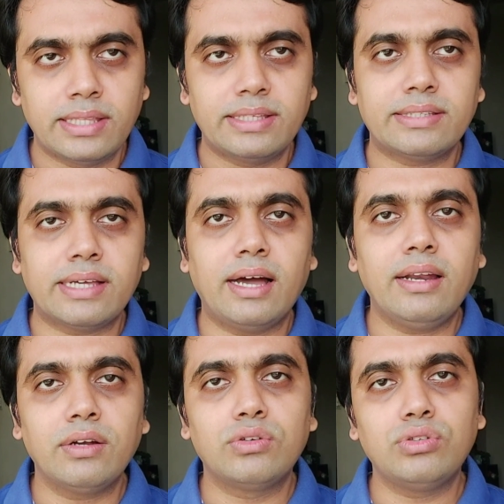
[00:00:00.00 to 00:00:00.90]
These
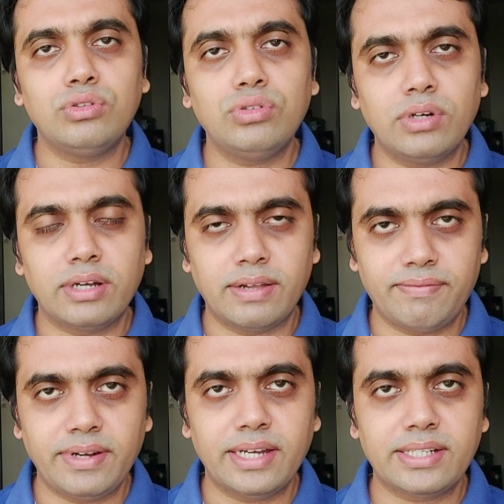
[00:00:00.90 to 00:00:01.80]
are two
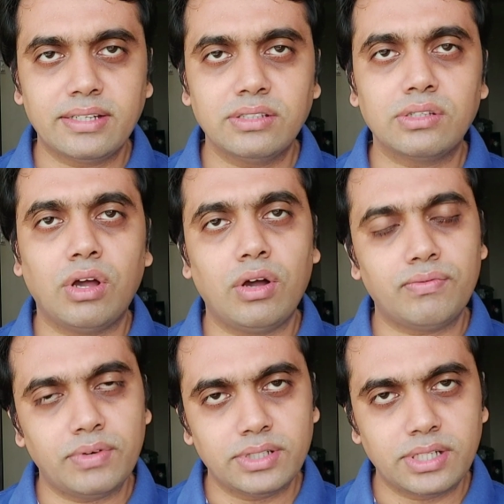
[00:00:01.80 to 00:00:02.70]
definitions
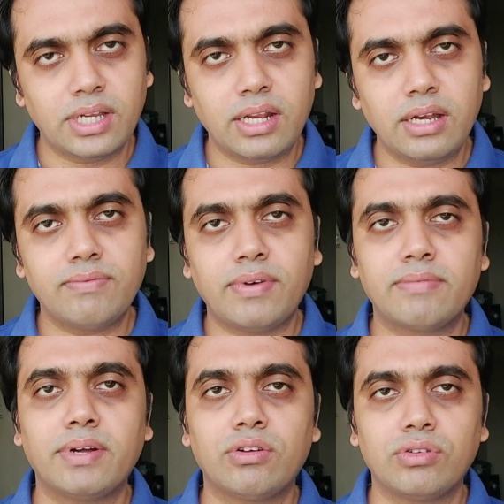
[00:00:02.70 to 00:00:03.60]
of general
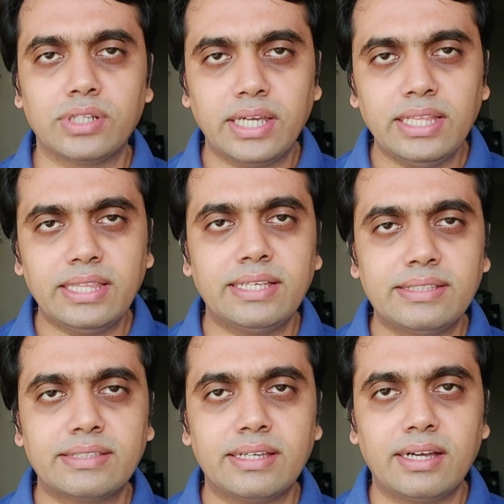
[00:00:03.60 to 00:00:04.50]
pharmacology. In
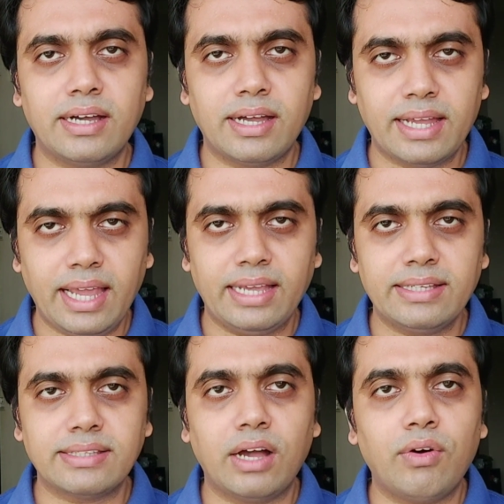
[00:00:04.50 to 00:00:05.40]
this
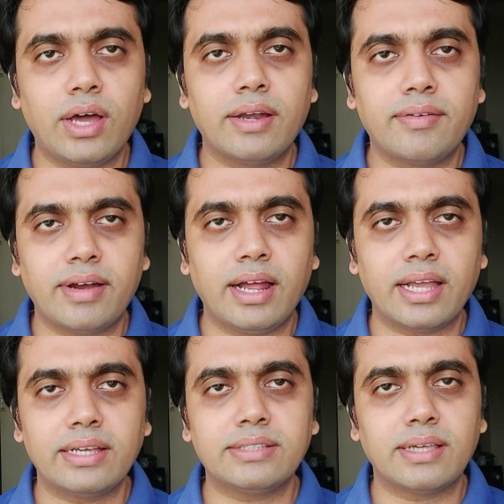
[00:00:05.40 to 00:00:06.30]
case, our drug
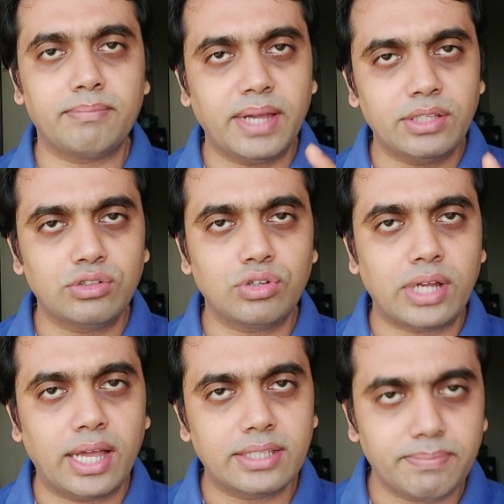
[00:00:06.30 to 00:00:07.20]
is
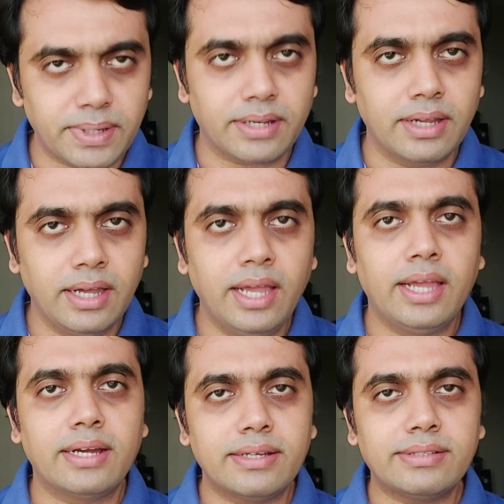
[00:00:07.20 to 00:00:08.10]
benzodiazepine.
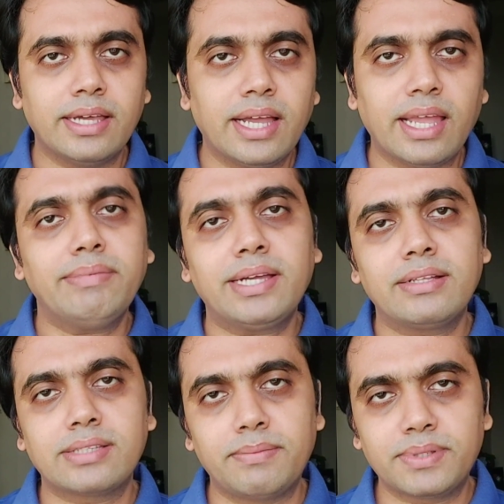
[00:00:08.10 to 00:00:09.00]
It is a
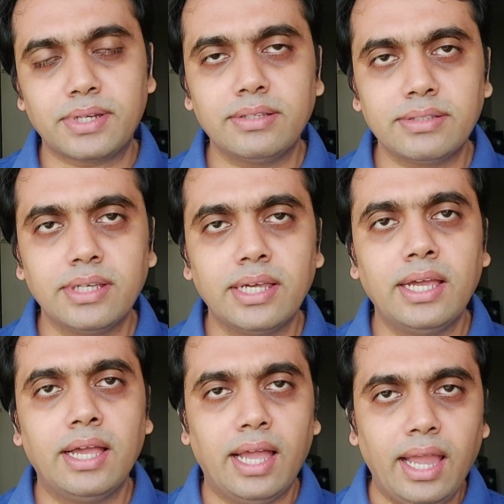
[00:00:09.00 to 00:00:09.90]
chemical substance
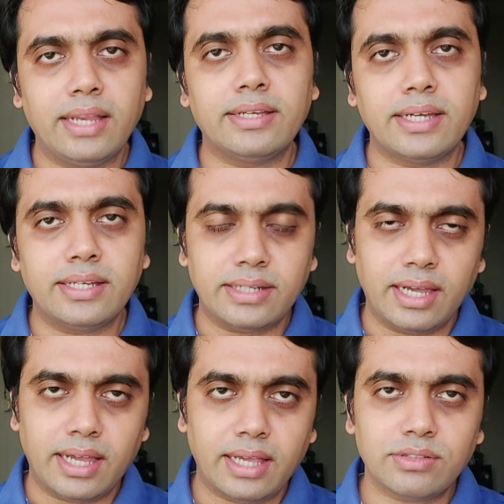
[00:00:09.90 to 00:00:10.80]
and it
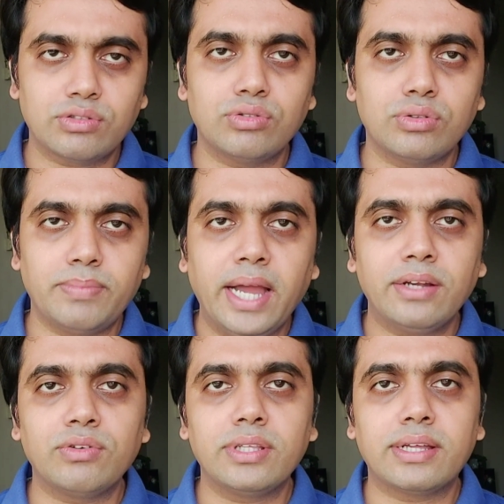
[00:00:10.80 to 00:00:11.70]
has to
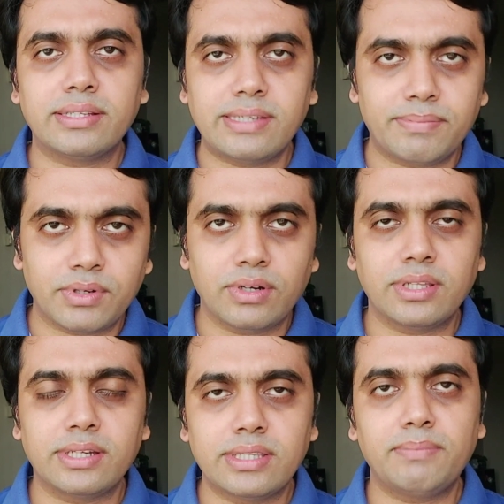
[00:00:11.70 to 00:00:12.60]
bind with a receptor.
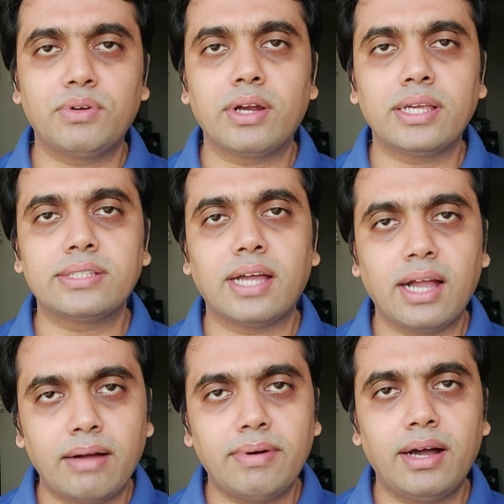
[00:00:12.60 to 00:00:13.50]
The receptor is the
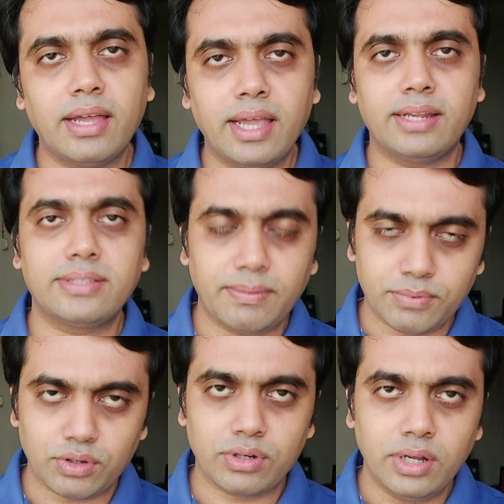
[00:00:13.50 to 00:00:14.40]
GABA A
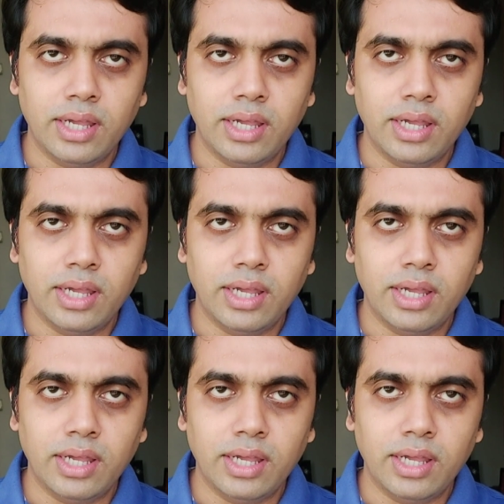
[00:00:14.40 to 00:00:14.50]
receptor.